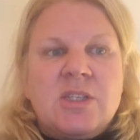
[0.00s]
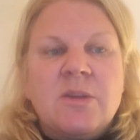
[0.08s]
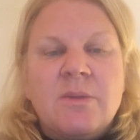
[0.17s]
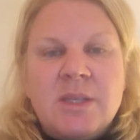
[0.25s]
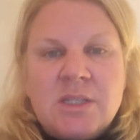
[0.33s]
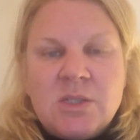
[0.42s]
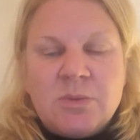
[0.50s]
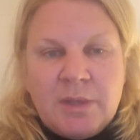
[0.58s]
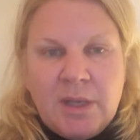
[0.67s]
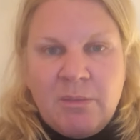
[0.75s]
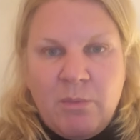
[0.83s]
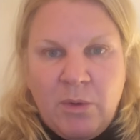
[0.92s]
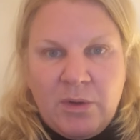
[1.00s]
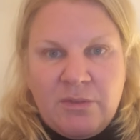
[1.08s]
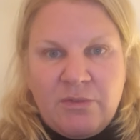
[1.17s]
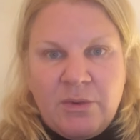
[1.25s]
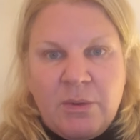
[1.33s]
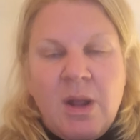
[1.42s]
So this is really
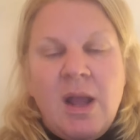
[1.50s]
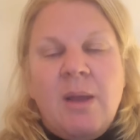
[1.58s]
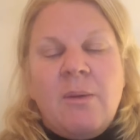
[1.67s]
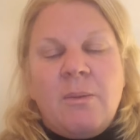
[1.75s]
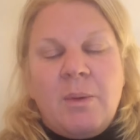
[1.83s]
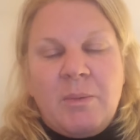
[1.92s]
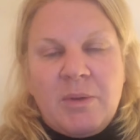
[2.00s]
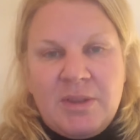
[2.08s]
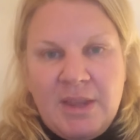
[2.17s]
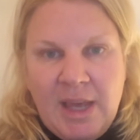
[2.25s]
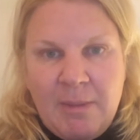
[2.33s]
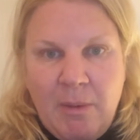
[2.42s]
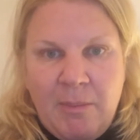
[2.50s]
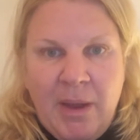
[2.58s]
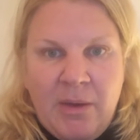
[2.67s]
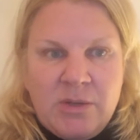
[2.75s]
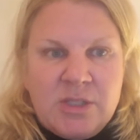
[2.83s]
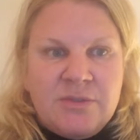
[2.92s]
important for when we're thinking about
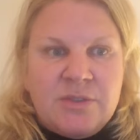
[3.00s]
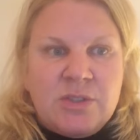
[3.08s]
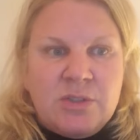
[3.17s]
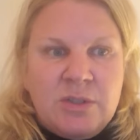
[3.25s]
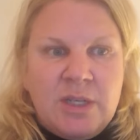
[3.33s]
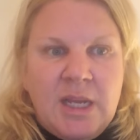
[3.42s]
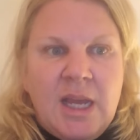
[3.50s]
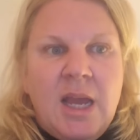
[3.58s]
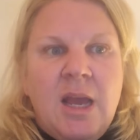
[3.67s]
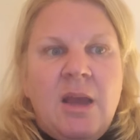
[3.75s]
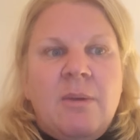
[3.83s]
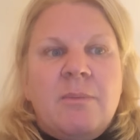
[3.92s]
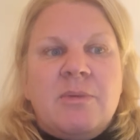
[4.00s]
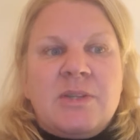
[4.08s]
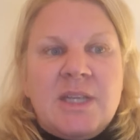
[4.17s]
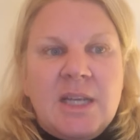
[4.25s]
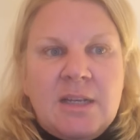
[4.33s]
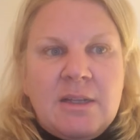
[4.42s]
powers of attorney,
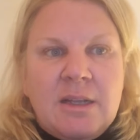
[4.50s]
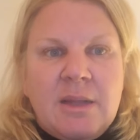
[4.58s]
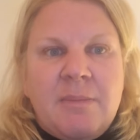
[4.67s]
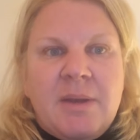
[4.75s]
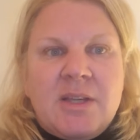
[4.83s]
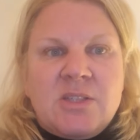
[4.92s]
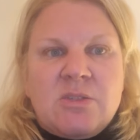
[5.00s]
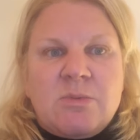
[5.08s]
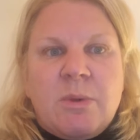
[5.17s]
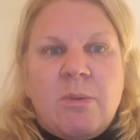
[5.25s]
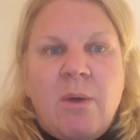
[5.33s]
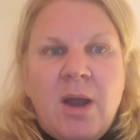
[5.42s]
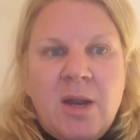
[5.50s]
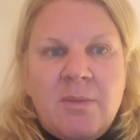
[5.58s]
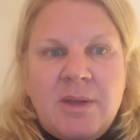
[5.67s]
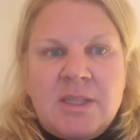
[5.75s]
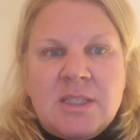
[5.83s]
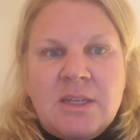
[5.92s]
particularly because there's
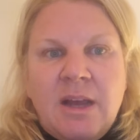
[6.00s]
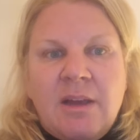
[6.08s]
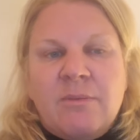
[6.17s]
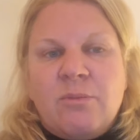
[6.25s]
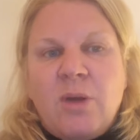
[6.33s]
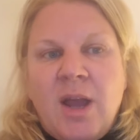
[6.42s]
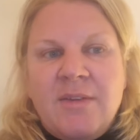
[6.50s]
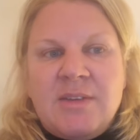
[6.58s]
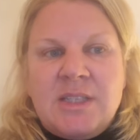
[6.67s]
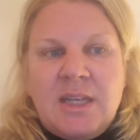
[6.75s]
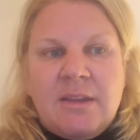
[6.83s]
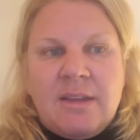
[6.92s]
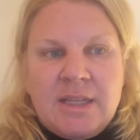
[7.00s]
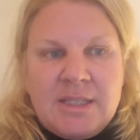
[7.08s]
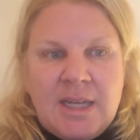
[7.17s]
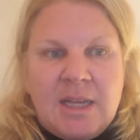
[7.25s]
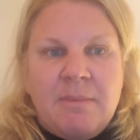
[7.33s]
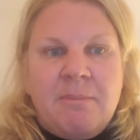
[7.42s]
requirements on privacy and things
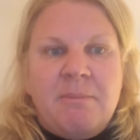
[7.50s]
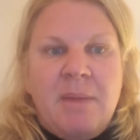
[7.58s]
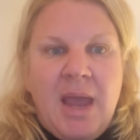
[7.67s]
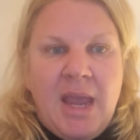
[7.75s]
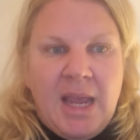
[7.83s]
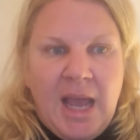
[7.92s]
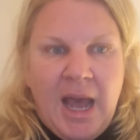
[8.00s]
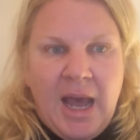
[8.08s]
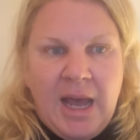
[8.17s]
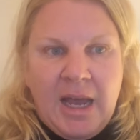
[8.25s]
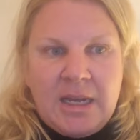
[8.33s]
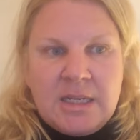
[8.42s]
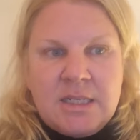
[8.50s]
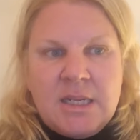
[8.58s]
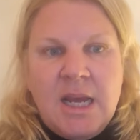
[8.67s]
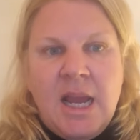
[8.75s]
like the Bank Act,